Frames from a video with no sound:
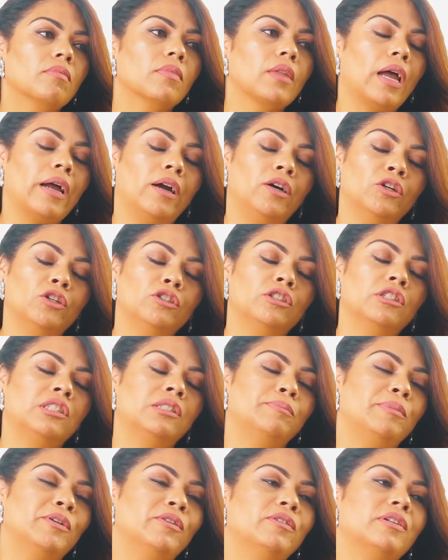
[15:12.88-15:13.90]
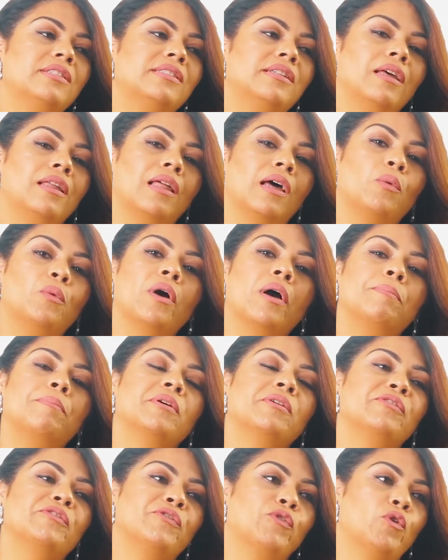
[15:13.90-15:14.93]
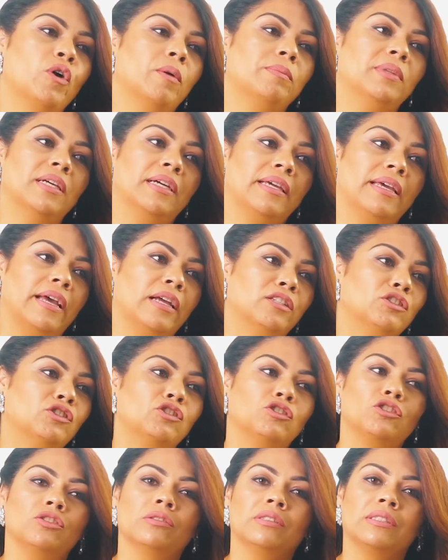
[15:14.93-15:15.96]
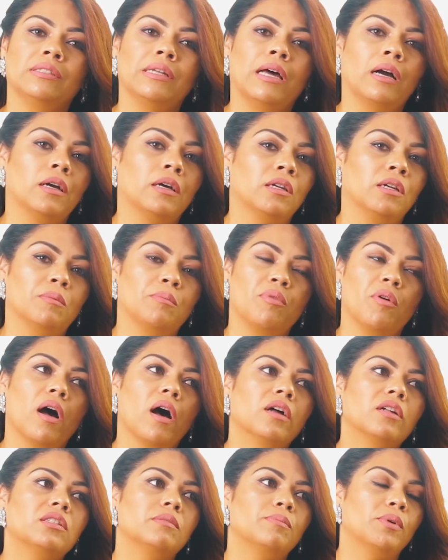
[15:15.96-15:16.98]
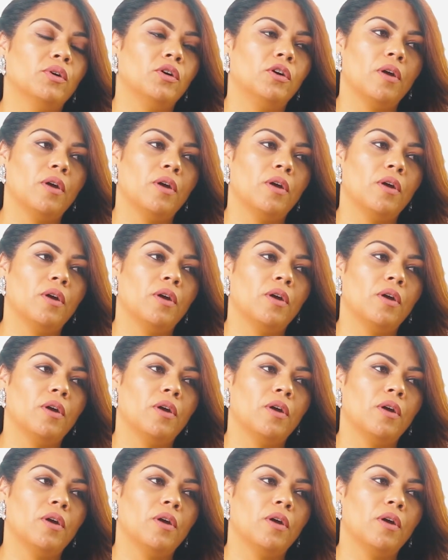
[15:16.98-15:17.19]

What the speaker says: I heard the Spirit say that weapon formed against you is not going to prosper.